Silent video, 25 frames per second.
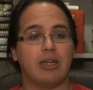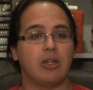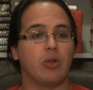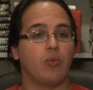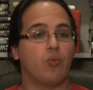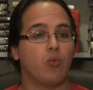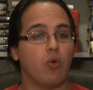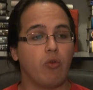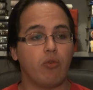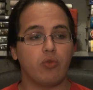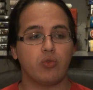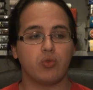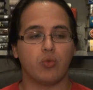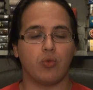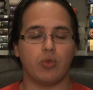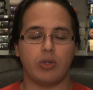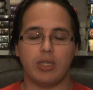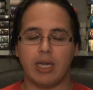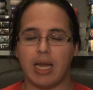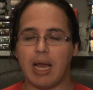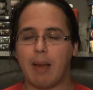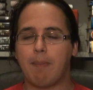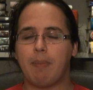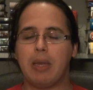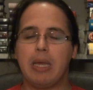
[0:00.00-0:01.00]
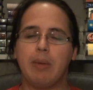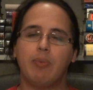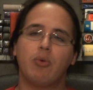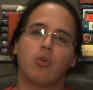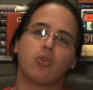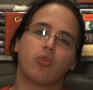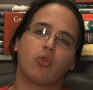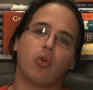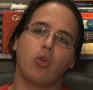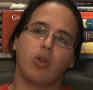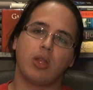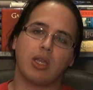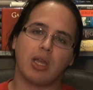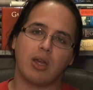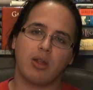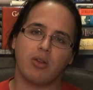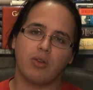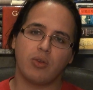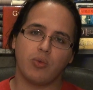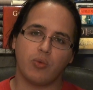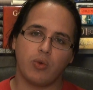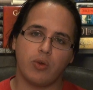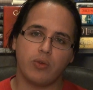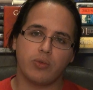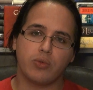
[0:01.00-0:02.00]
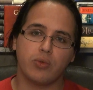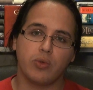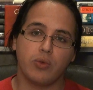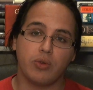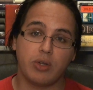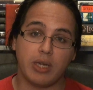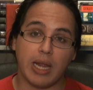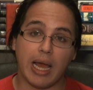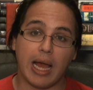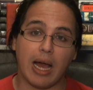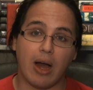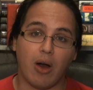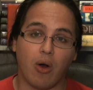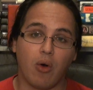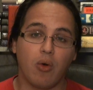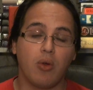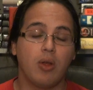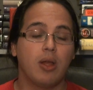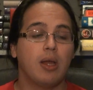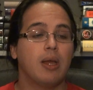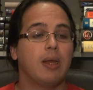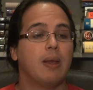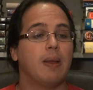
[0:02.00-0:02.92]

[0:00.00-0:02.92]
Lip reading: The Wolfswood, yeah, people are crawling out of the Wolfswood now,